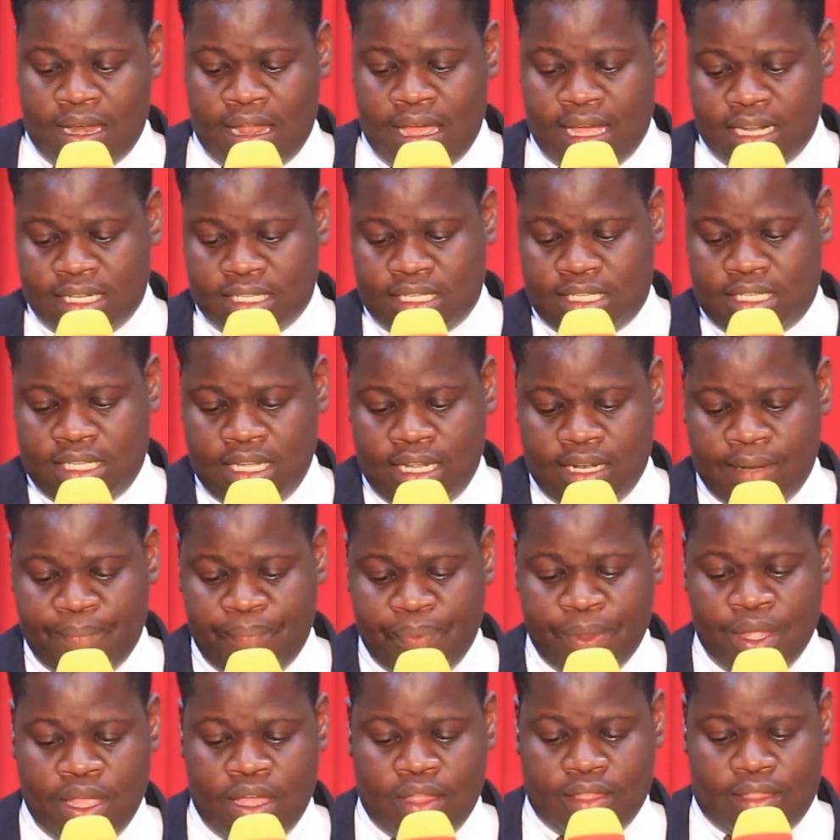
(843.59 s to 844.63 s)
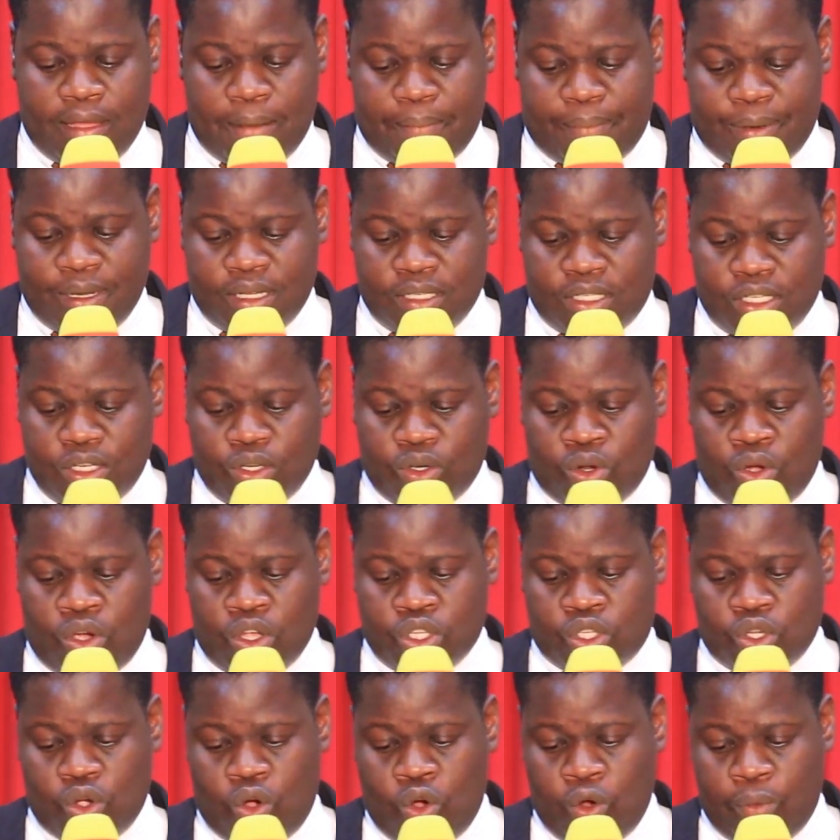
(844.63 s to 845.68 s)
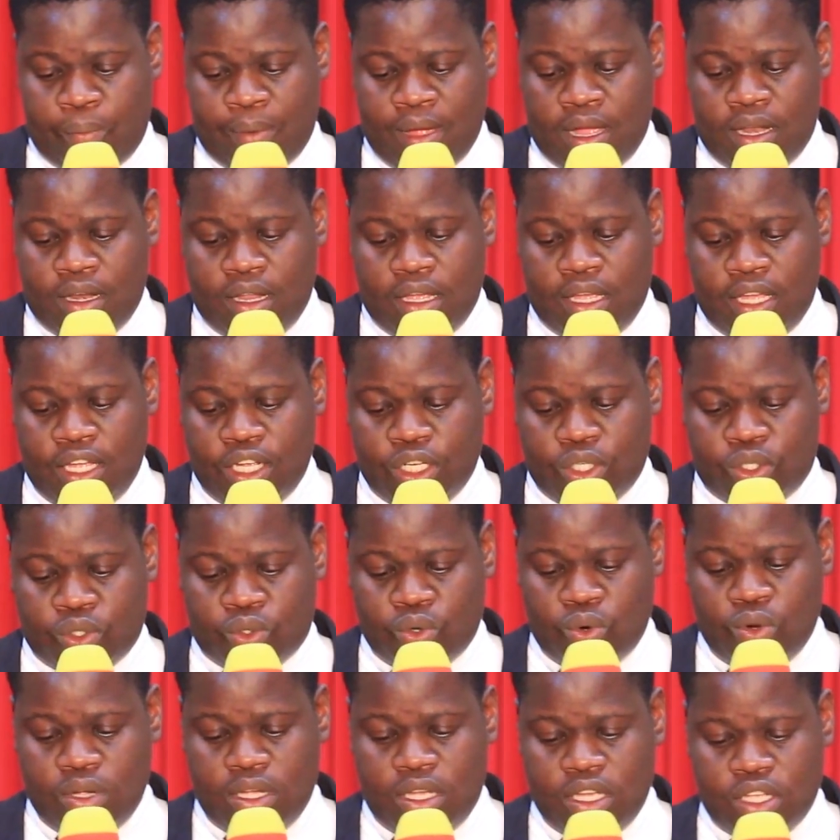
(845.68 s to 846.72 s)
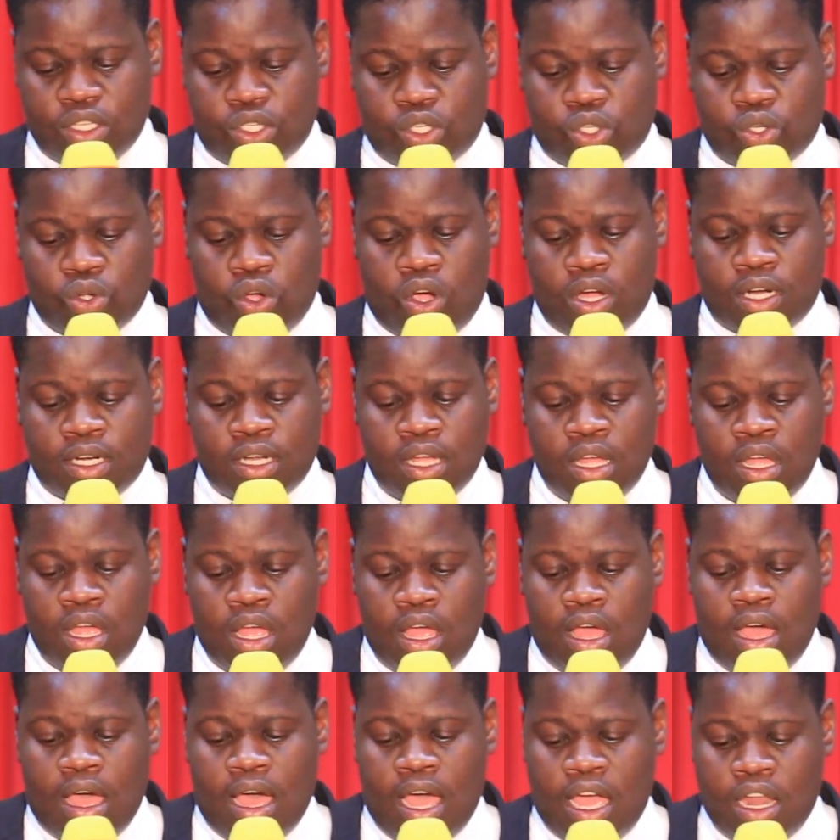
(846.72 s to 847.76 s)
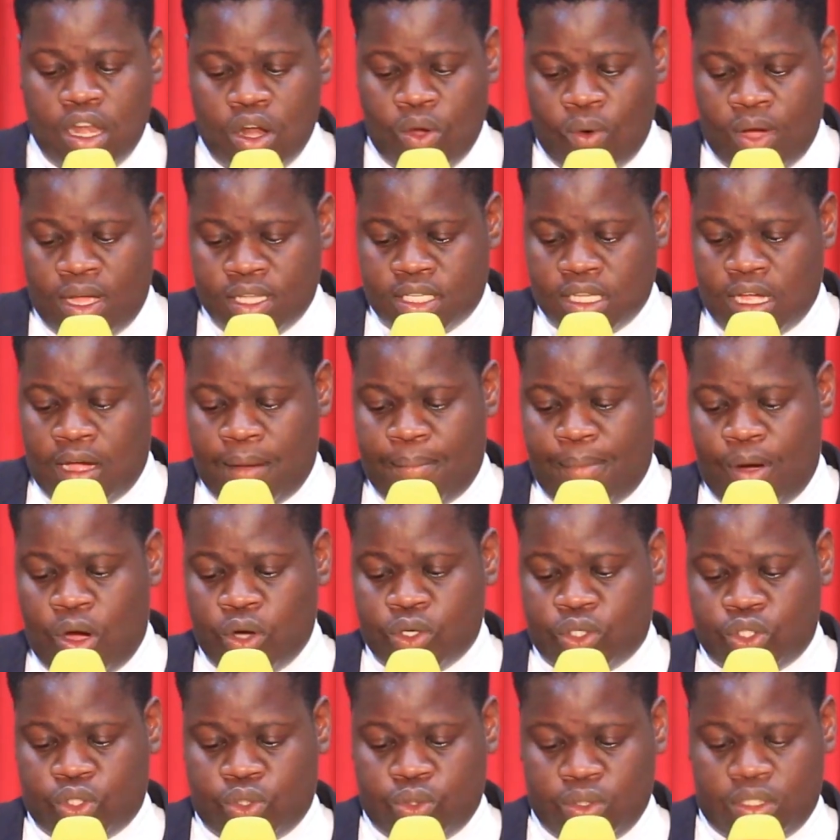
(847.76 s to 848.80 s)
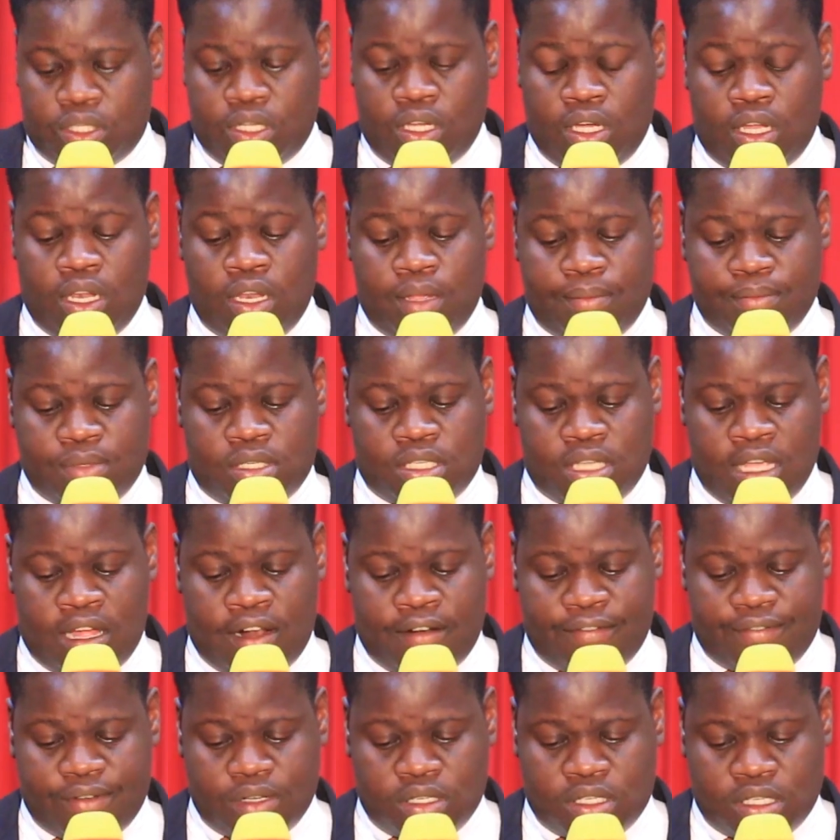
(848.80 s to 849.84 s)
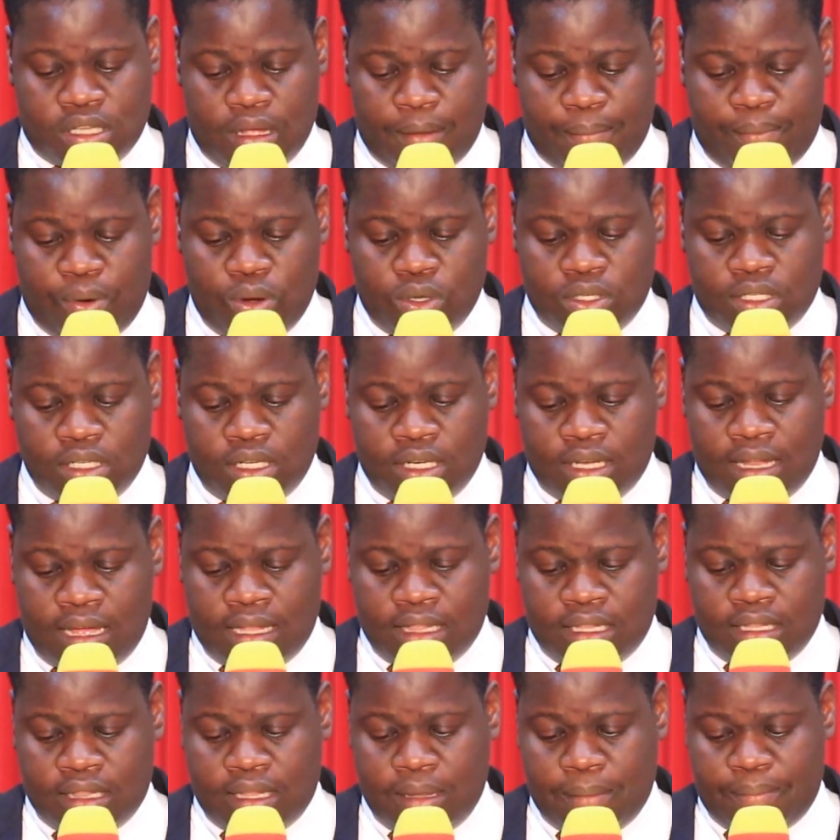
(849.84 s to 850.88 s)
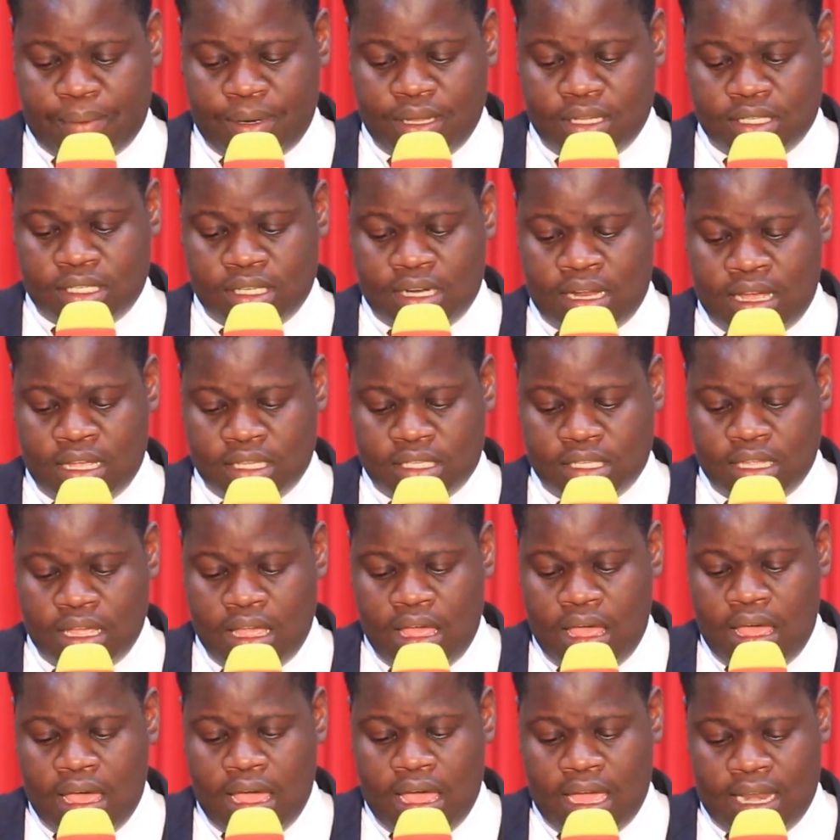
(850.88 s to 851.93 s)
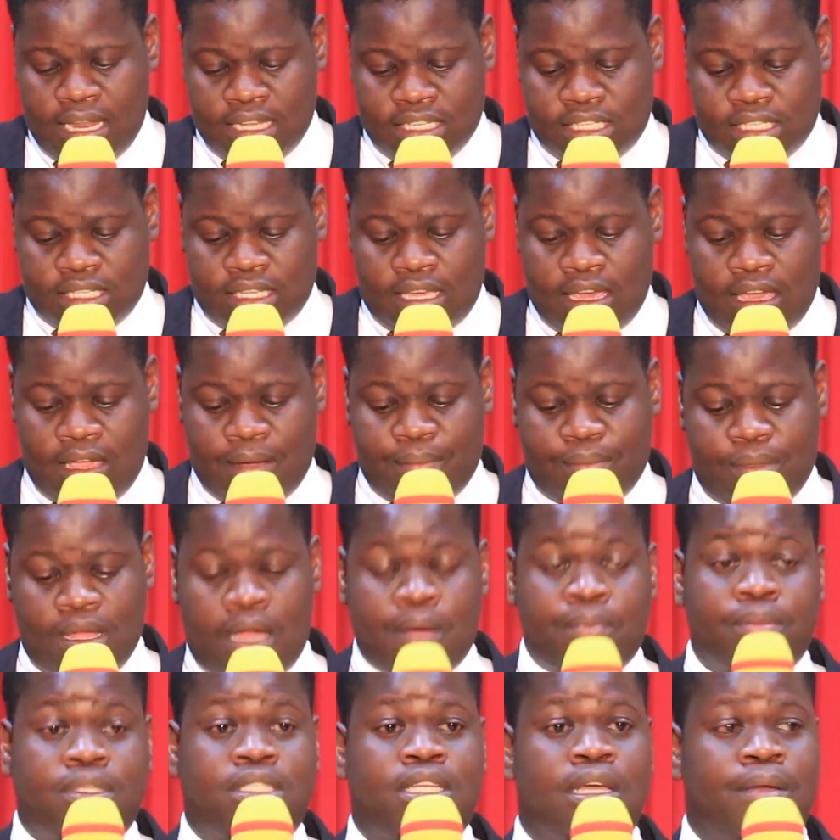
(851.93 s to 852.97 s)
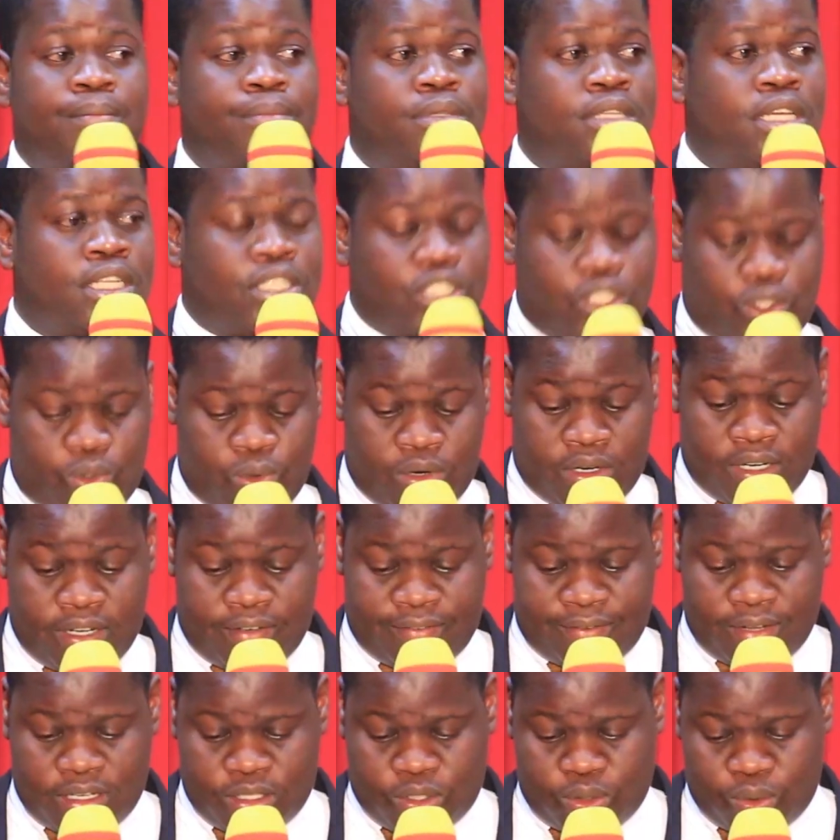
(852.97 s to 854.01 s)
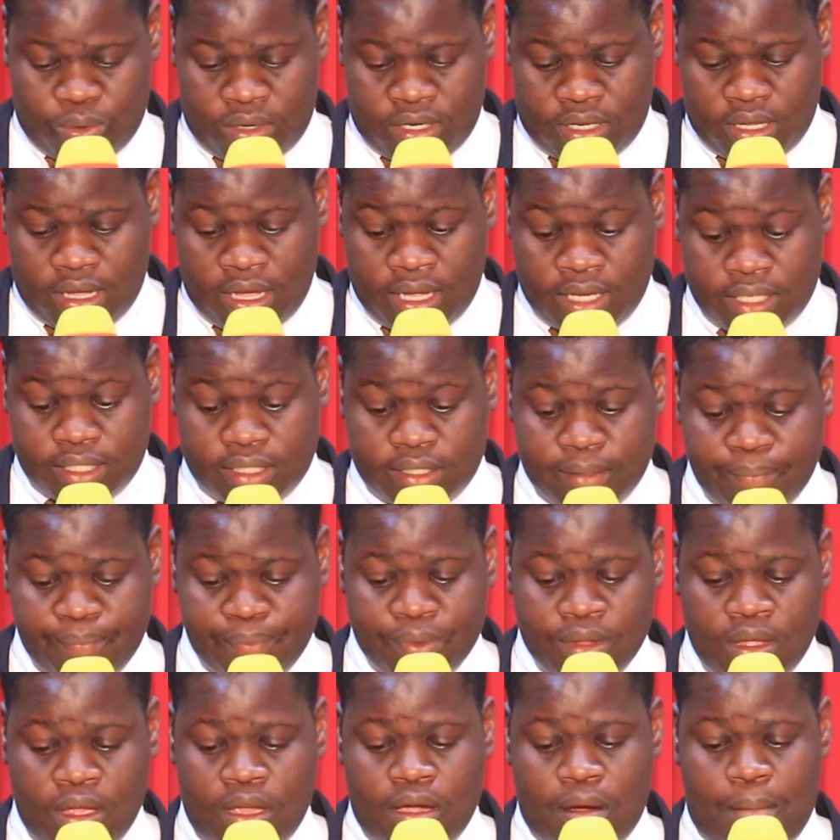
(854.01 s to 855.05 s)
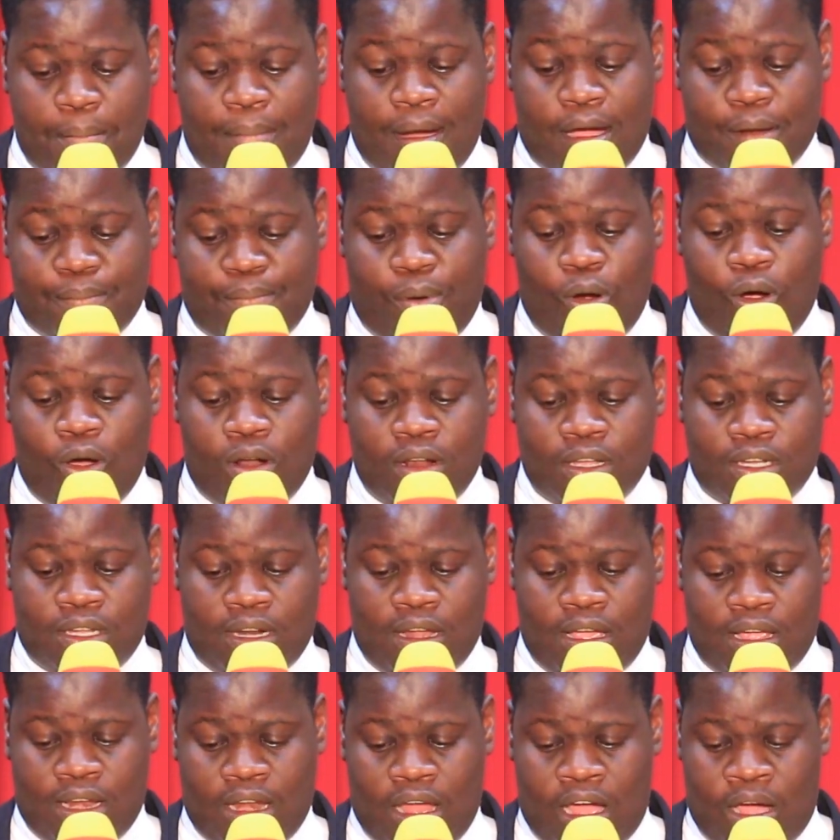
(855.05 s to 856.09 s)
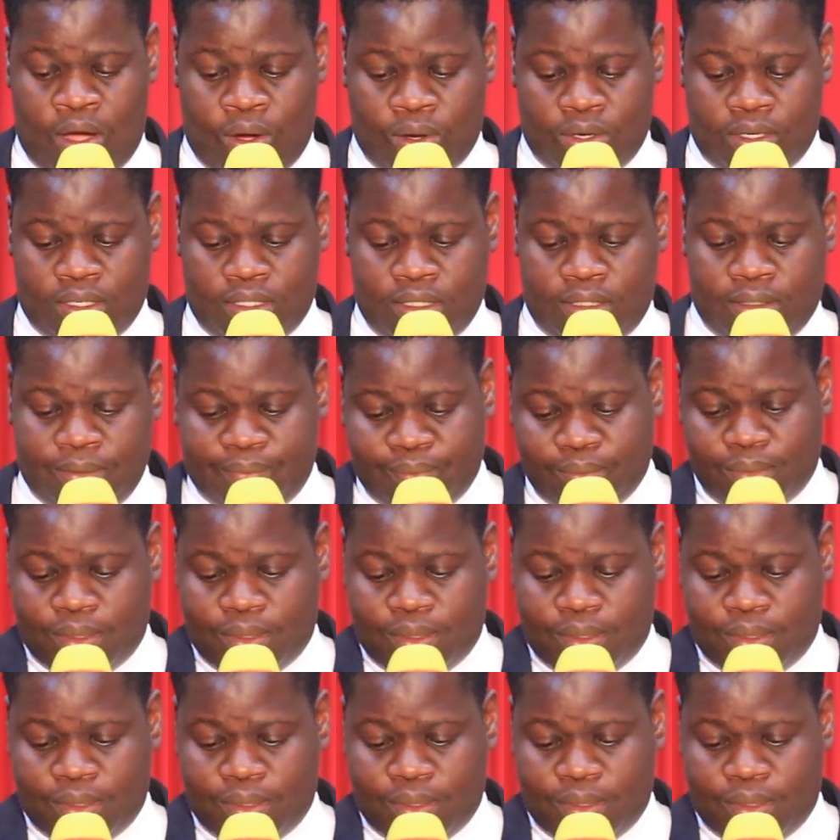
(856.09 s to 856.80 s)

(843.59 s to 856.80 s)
and had seen the prison doors open, he drew his sword and was about to kill himself, supposing that the prisoners had escaped. I'm tempted to read verse 28. But Paul cried out